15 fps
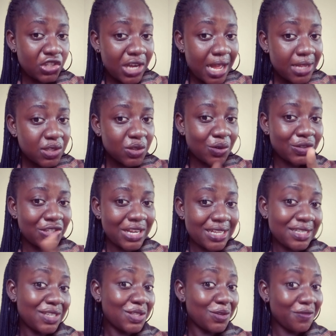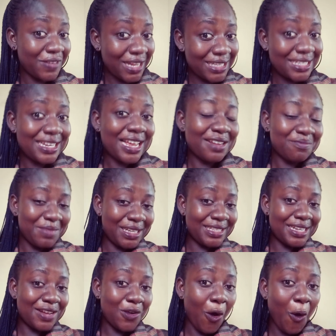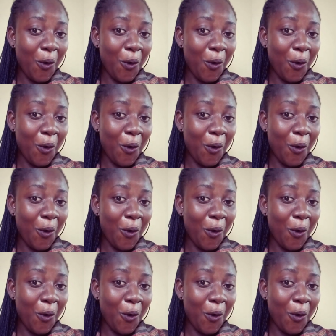chances of getting admitted.